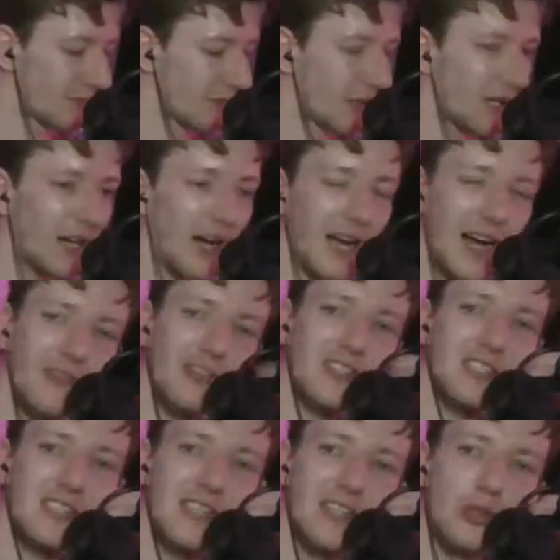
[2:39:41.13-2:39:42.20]
I have
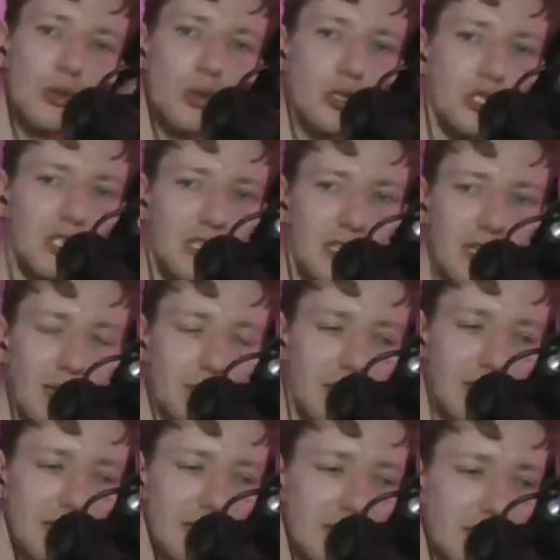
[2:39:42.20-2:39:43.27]
this like notion that I'm gonna
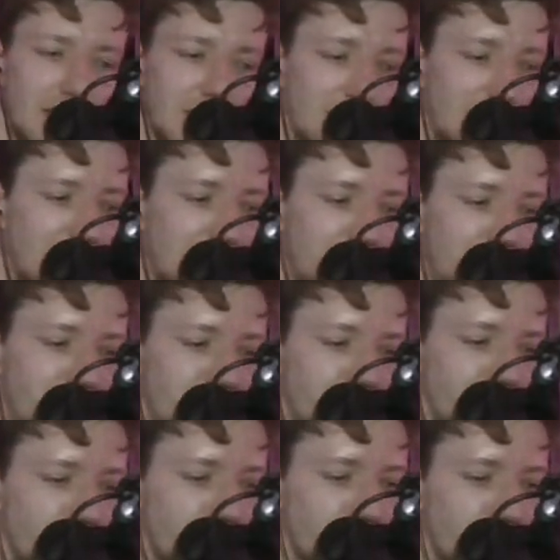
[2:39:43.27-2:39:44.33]
get like
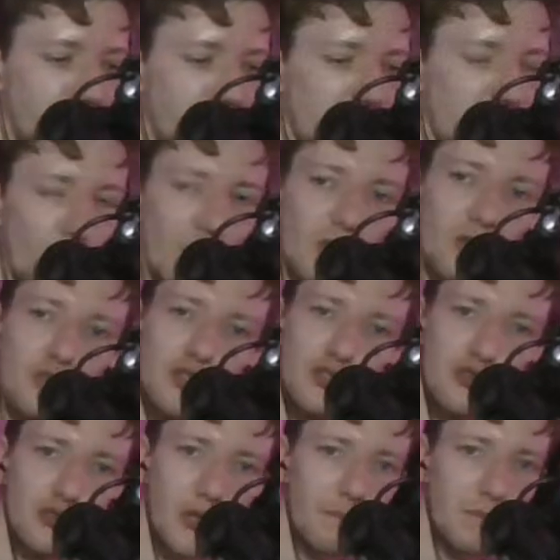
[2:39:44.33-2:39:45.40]
one of those
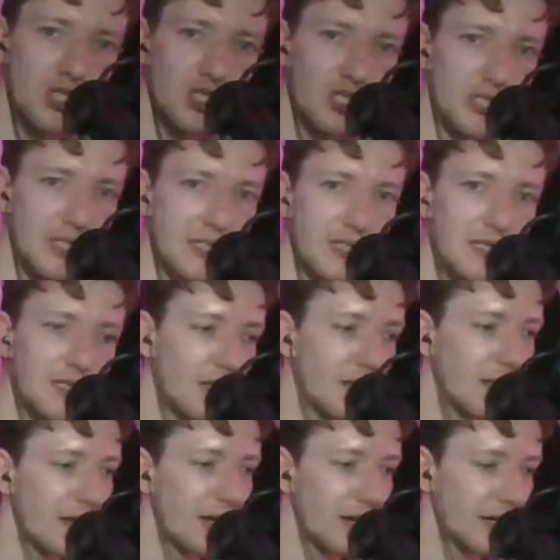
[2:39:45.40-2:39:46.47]
drum machine
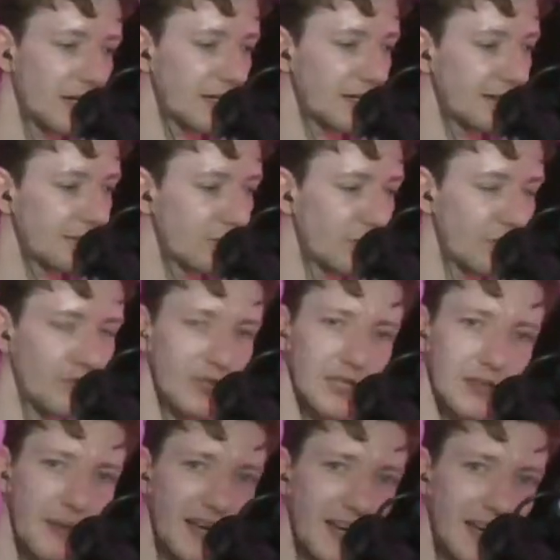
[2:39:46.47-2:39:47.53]
with like the
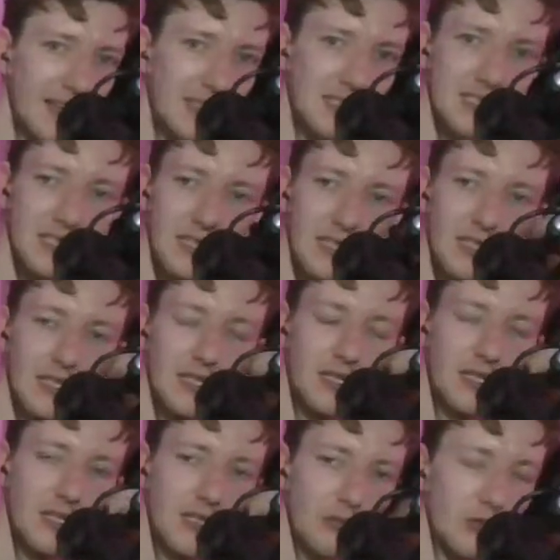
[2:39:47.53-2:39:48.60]
pads,
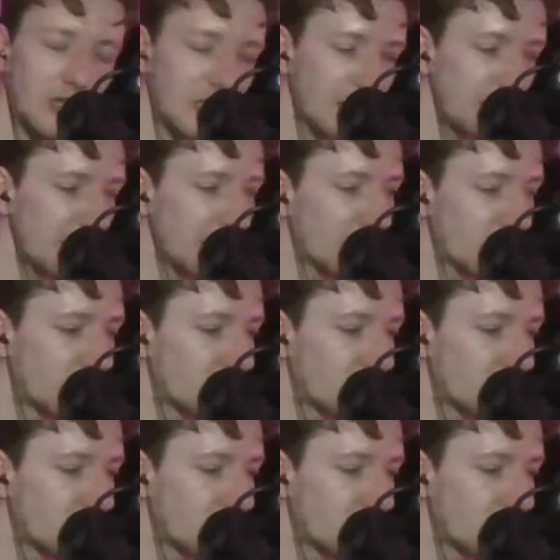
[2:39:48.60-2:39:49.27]
where you can make your own